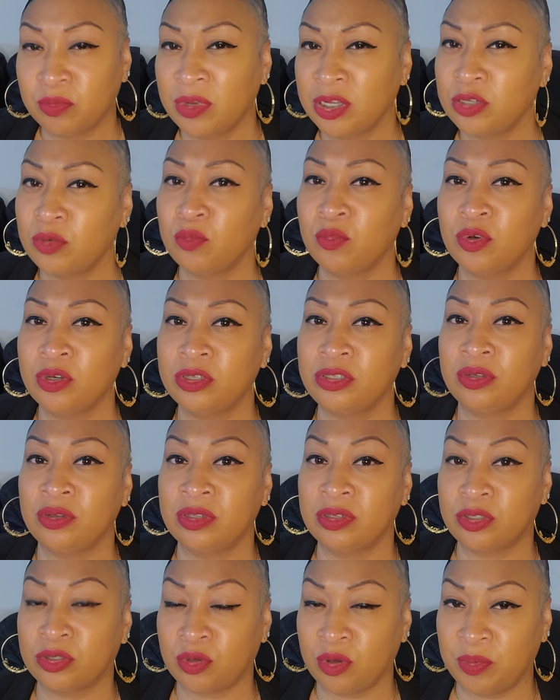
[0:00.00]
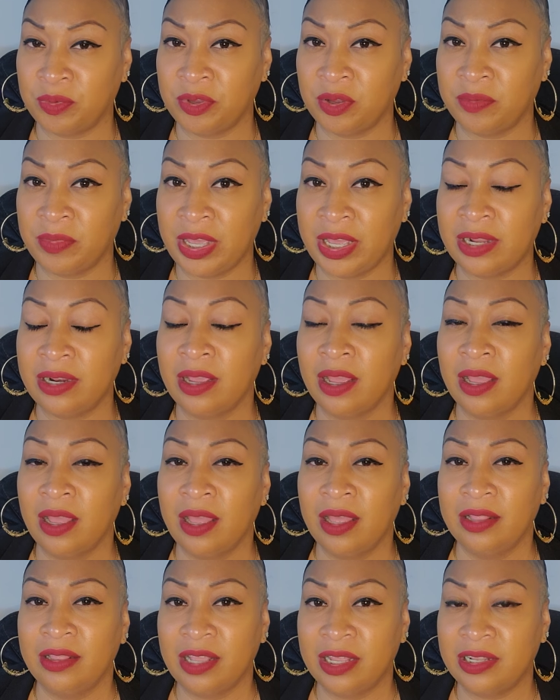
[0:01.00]
More so the Scorpio man
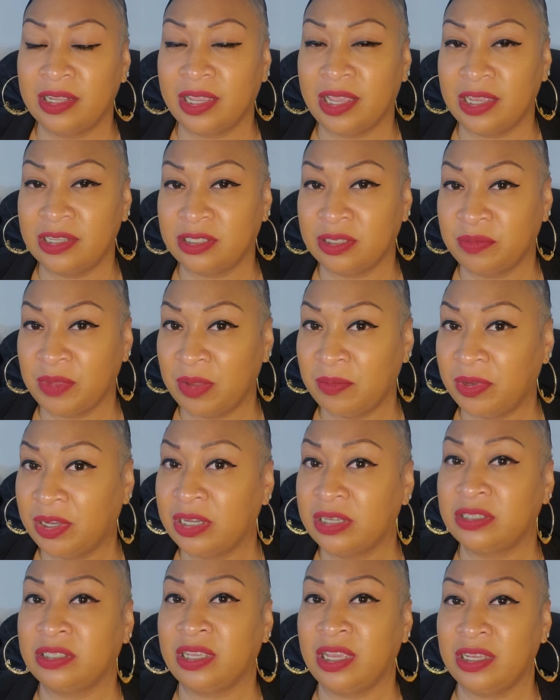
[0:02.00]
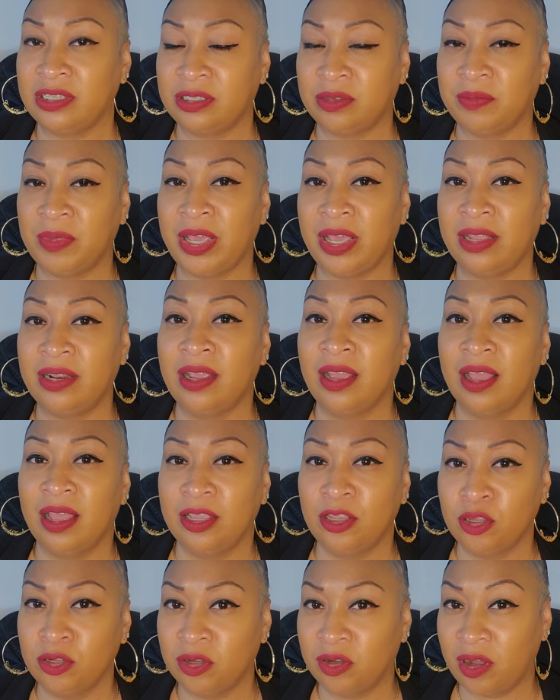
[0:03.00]
than the Cancer man, because Cancer man,
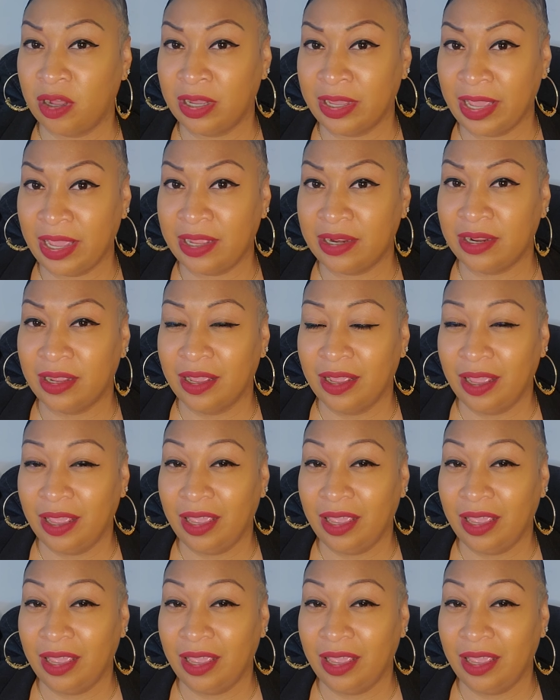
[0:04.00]
you know, again,